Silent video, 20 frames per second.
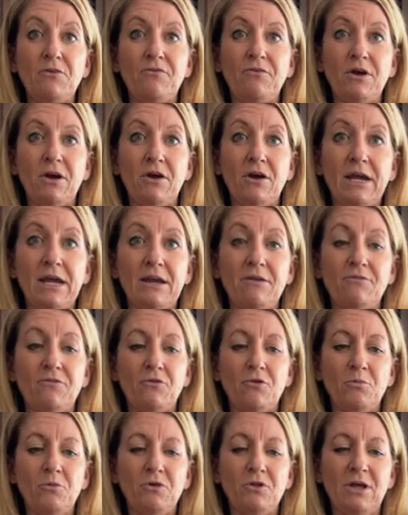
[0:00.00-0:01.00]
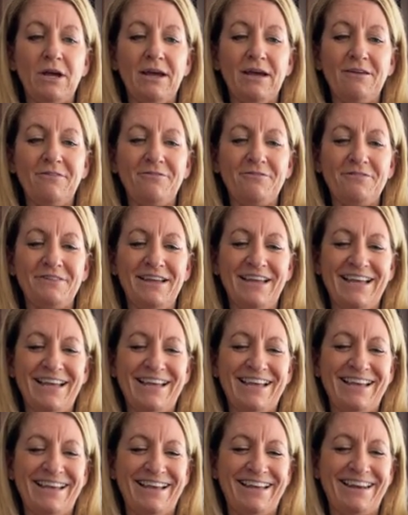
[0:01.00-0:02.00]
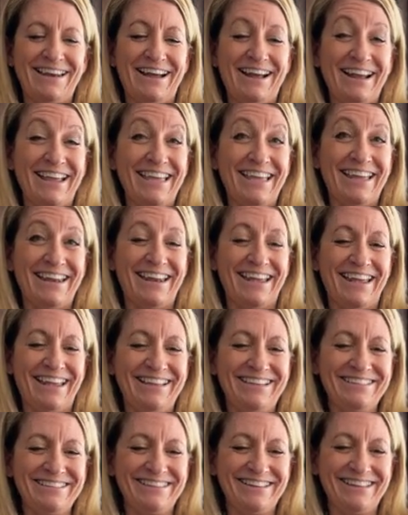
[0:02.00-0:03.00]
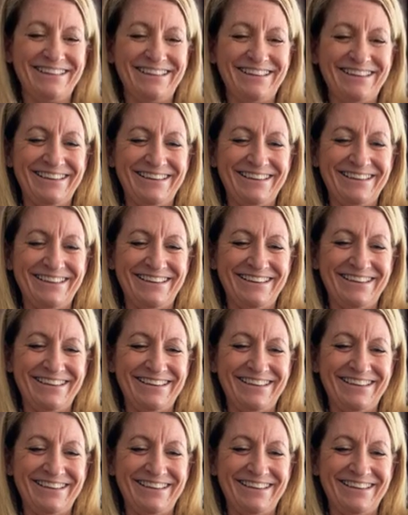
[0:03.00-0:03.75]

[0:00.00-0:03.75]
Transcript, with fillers: I was a beer fairy in a former life. Not kidding.